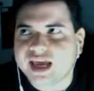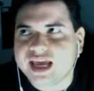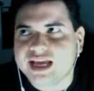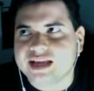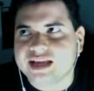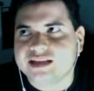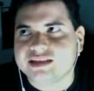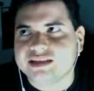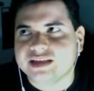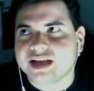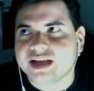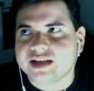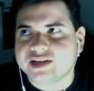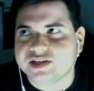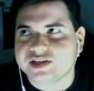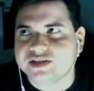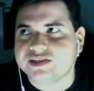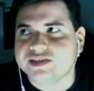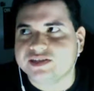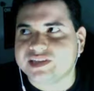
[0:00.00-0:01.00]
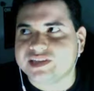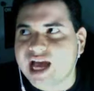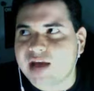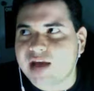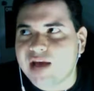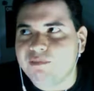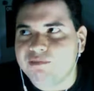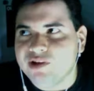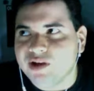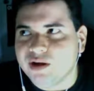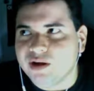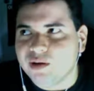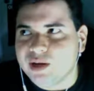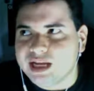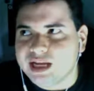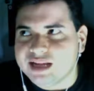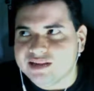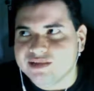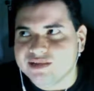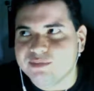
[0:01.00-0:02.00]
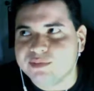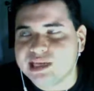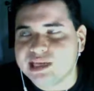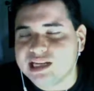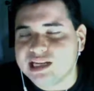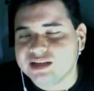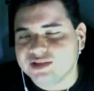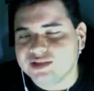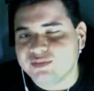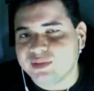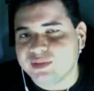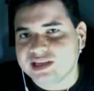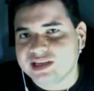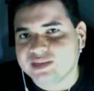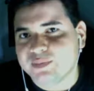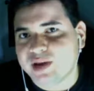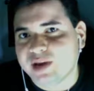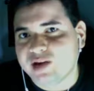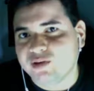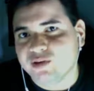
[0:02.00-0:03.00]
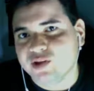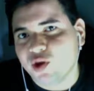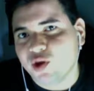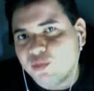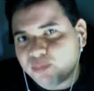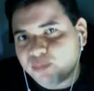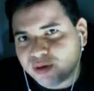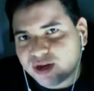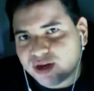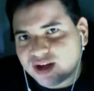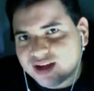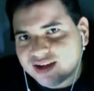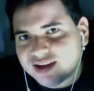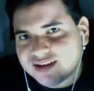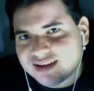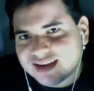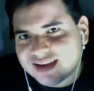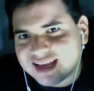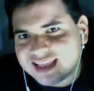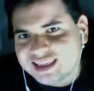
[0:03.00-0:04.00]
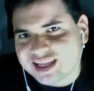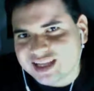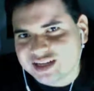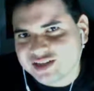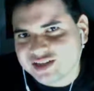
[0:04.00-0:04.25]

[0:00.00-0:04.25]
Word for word: is I should stop going into meetings with my spiral notebook and like just